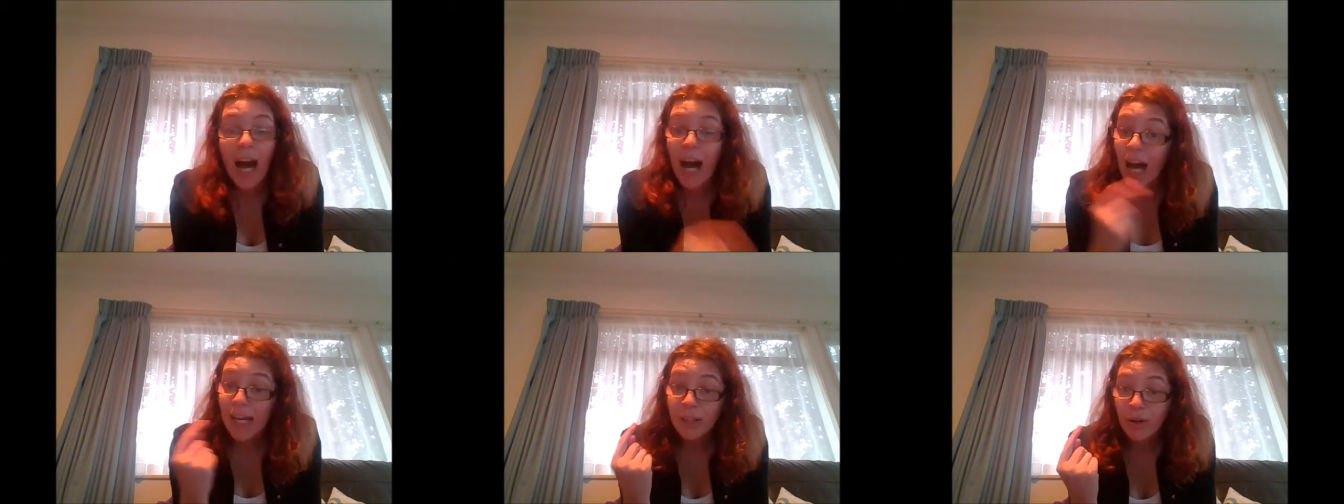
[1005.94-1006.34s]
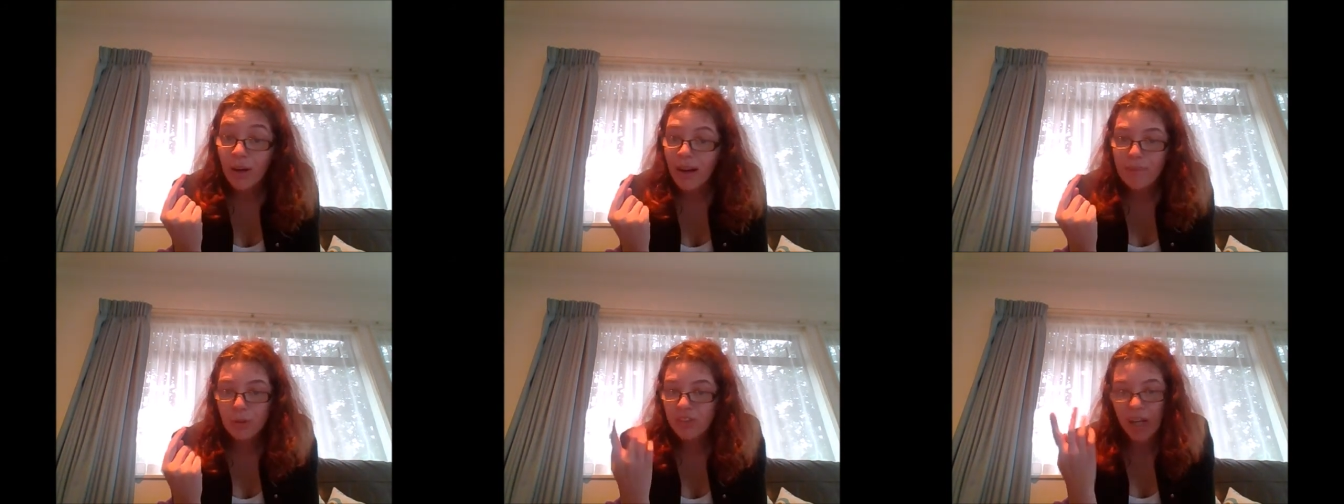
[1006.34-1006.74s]
I
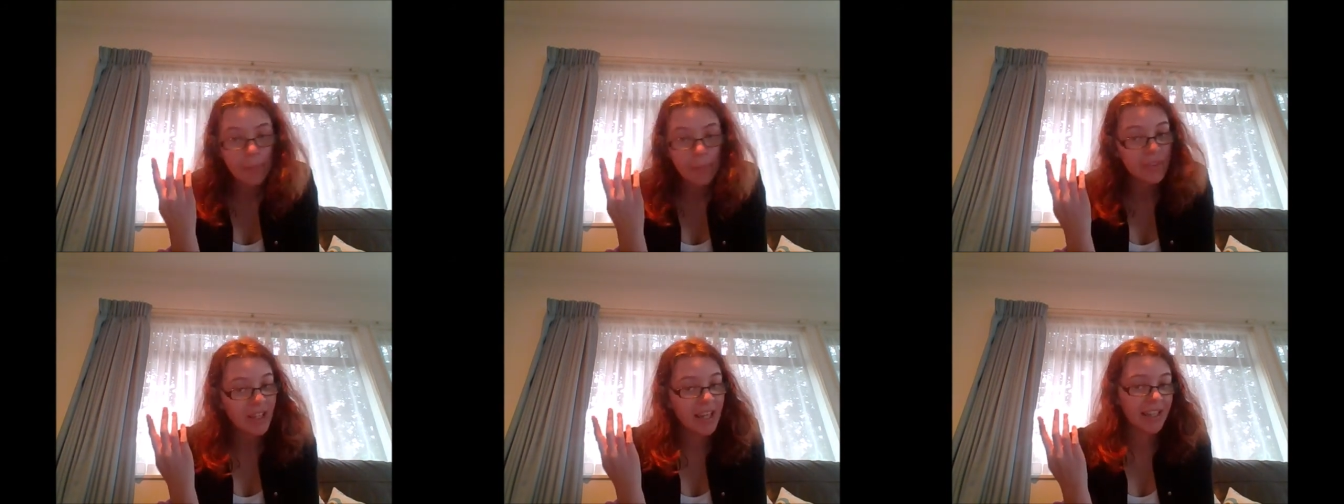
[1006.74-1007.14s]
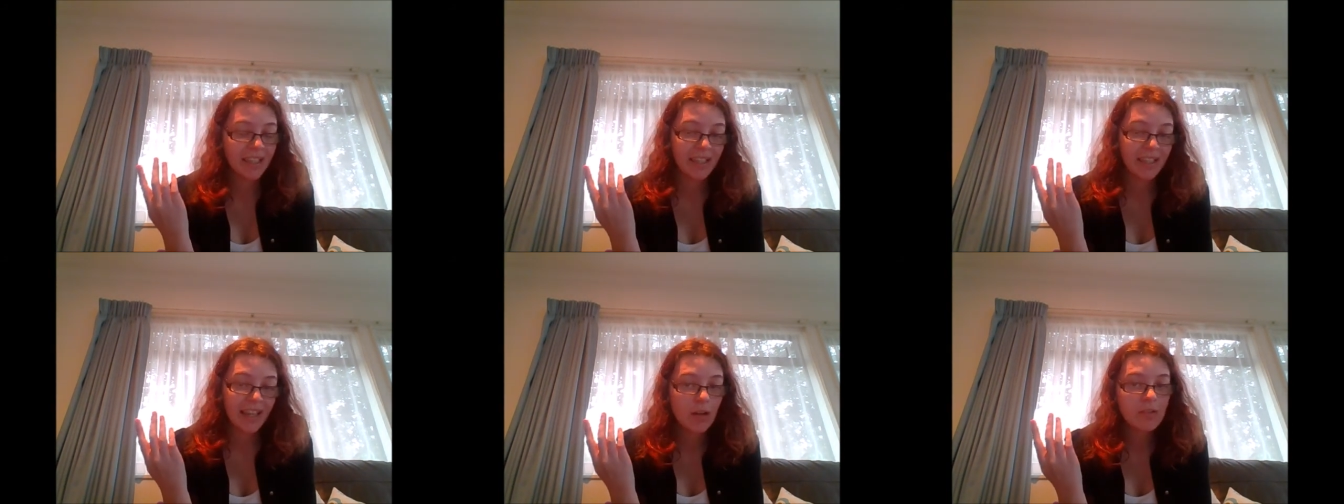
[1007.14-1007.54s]
cry more times than I
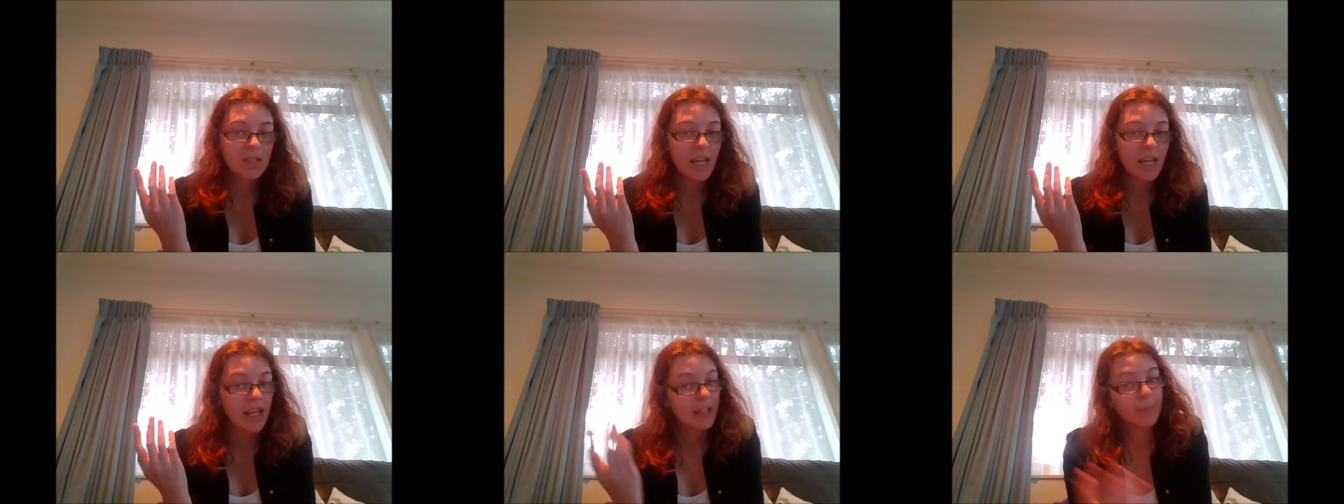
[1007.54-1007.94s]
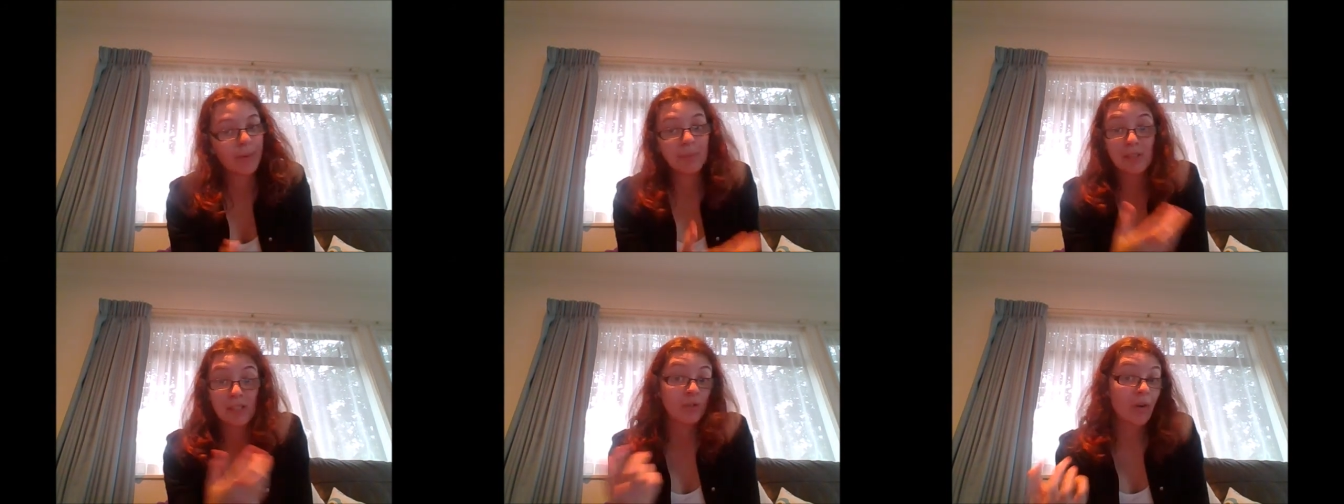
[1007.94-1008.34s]
can count. I could
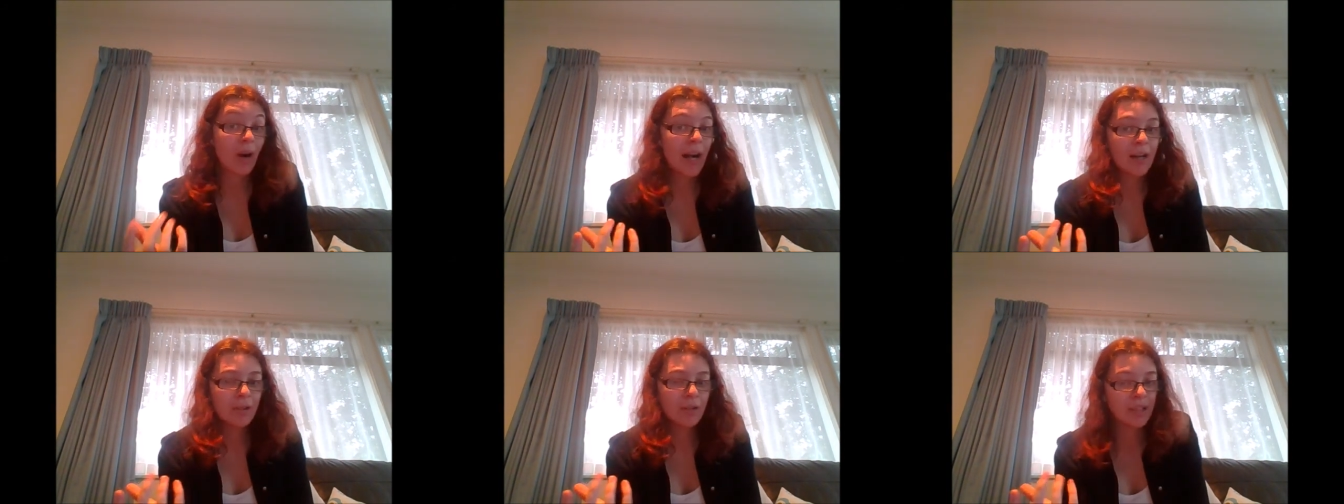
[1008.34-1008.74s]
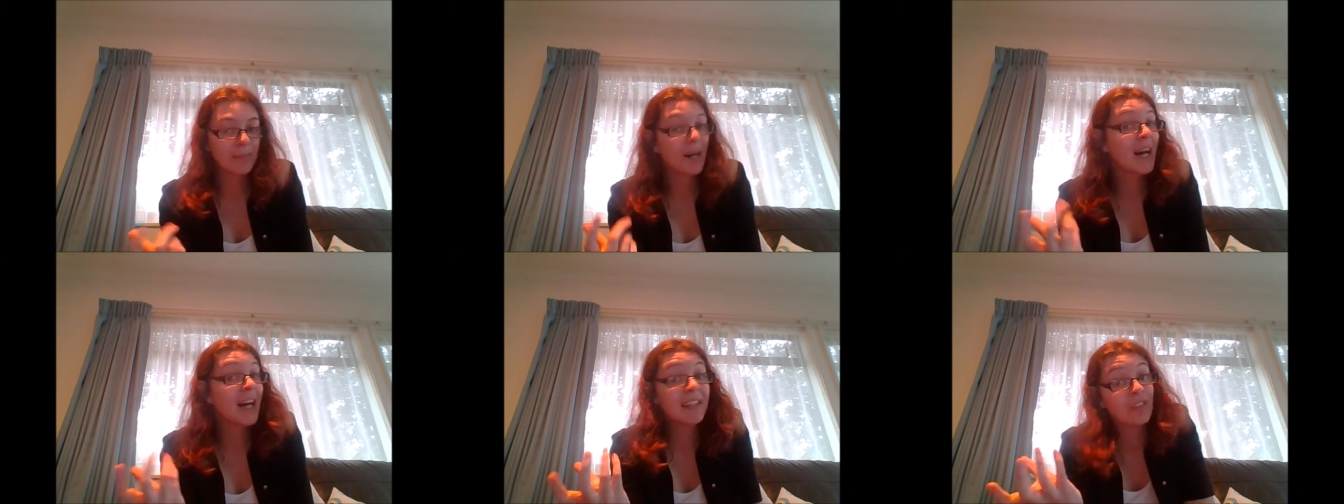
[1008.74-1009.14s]
probably cry on
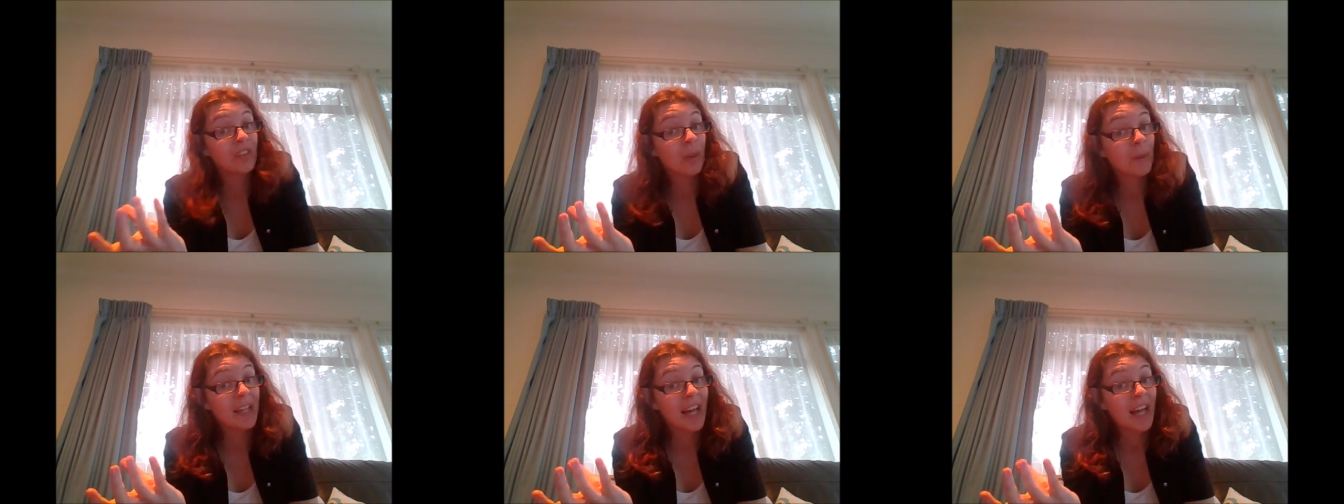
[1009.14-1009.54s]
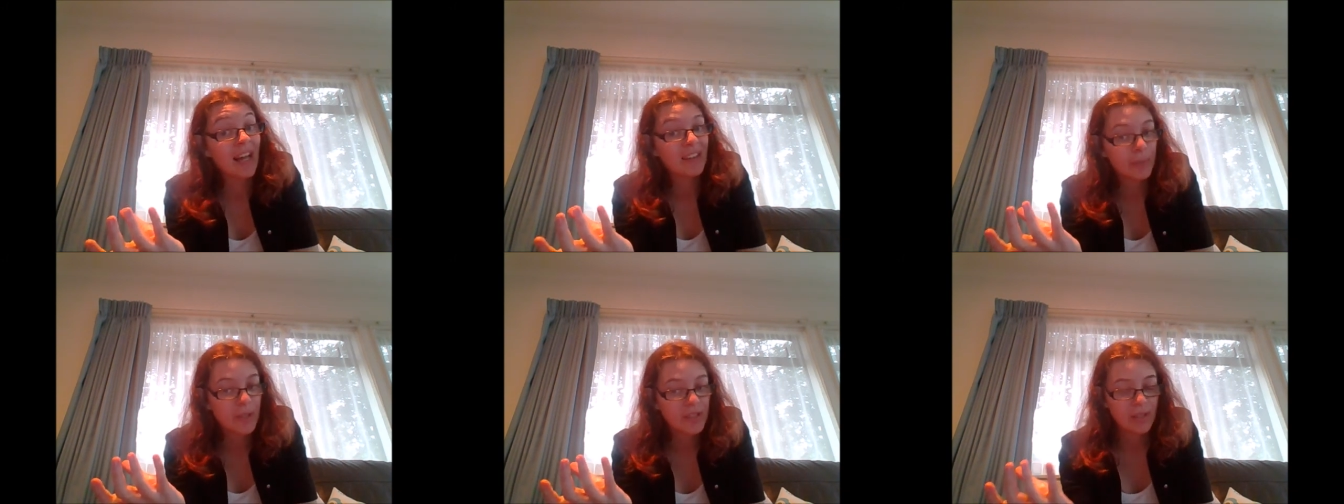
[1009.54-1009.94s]
command if someone
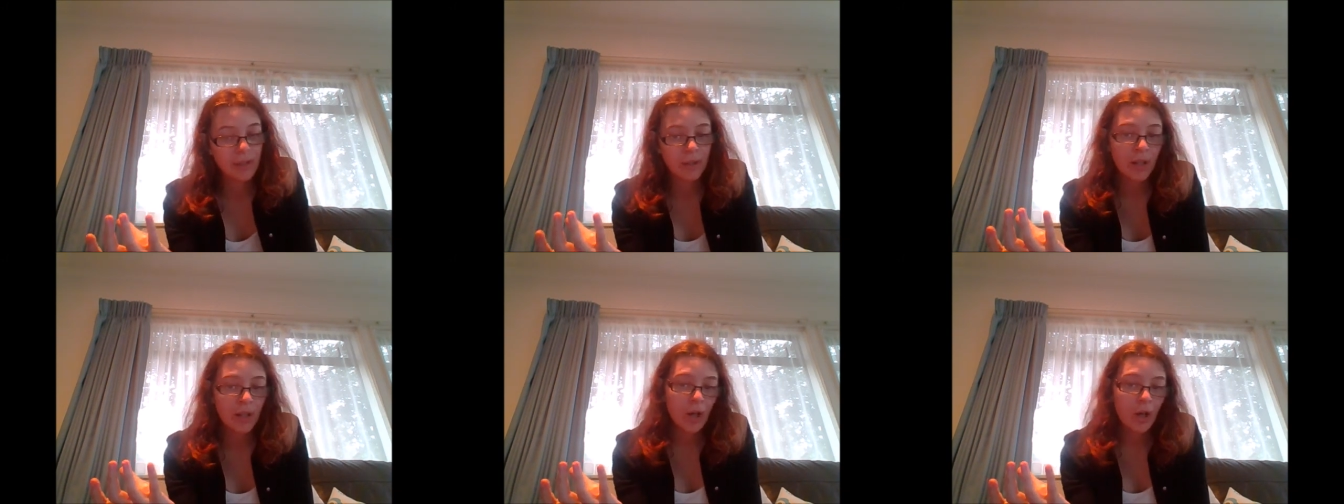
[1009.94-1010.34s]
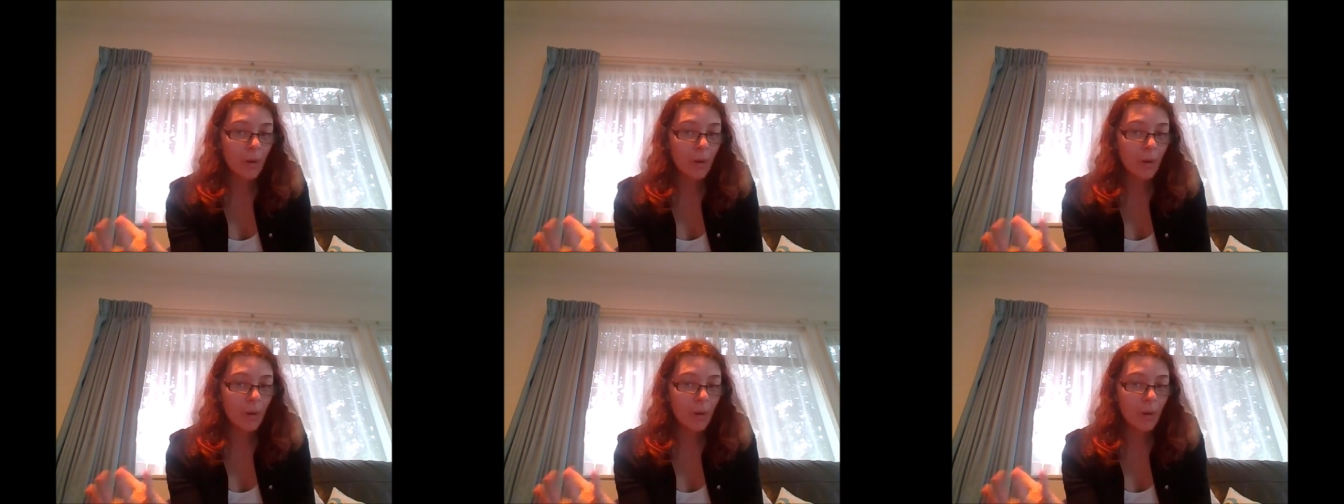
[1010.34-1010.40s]
asked me to.